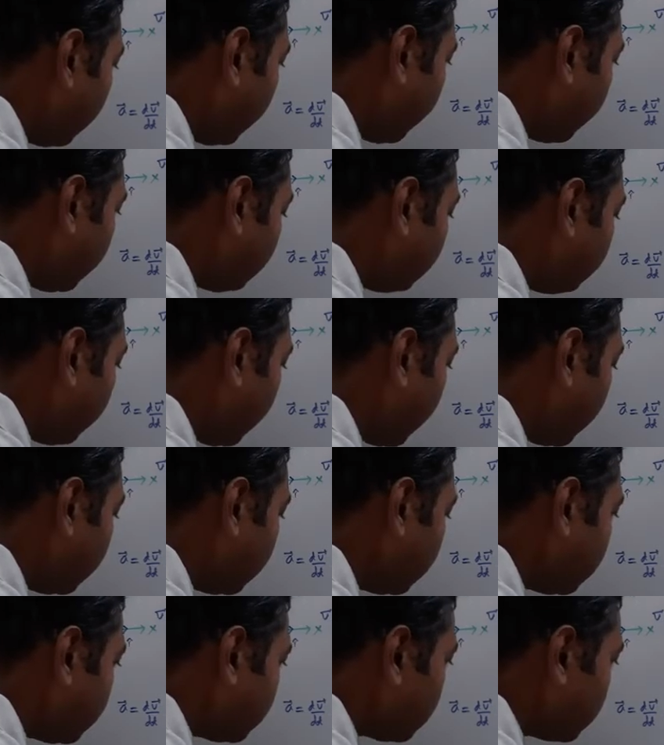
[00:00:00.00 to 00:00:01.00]
and
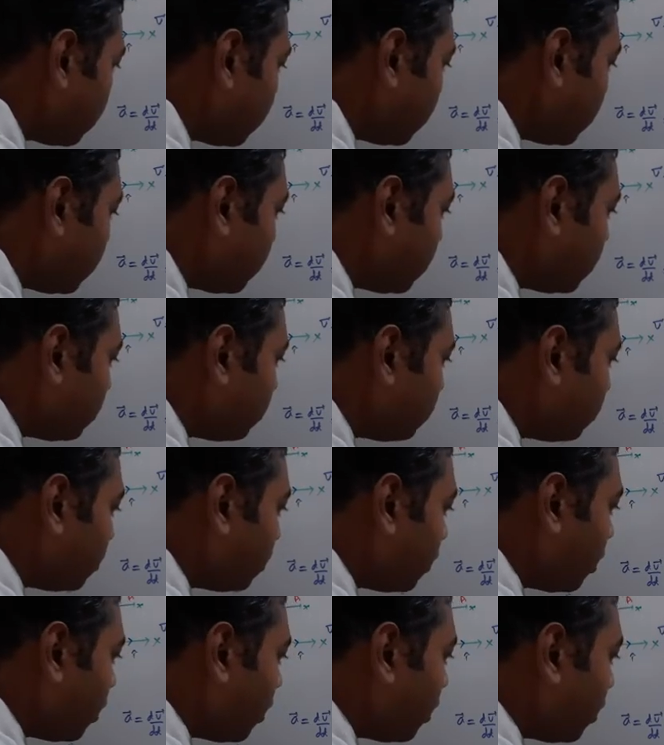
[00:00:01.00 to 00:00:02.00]
minus
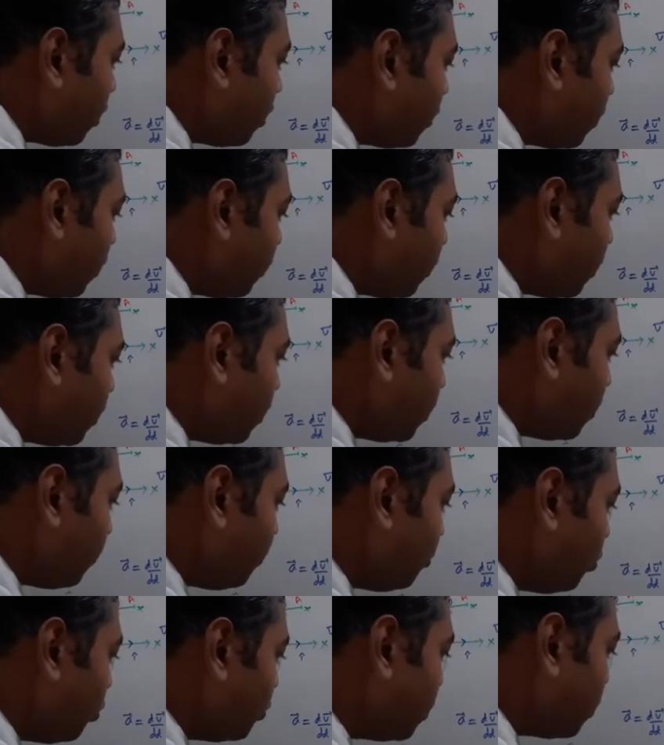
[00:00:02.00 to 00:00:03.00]
in the
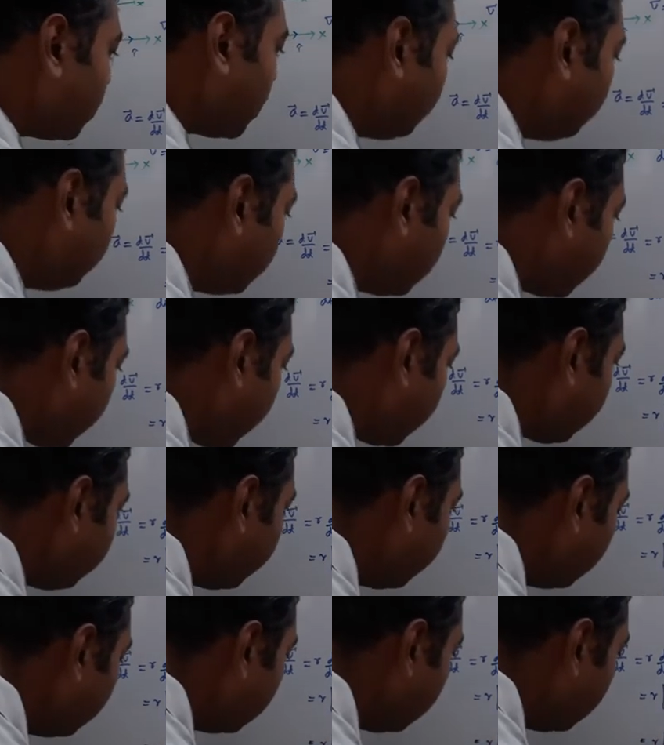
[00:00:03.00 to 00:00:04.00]
both term it can
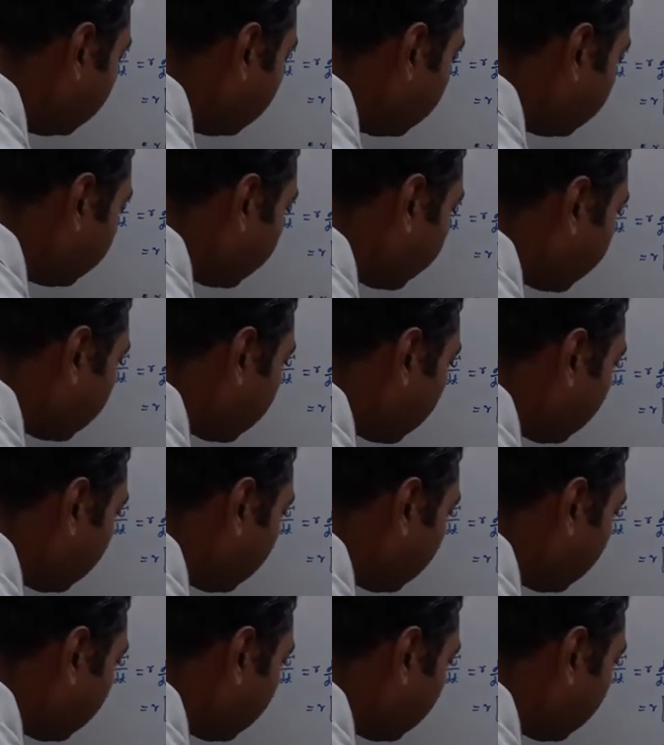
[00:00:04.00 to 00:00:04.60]
be taken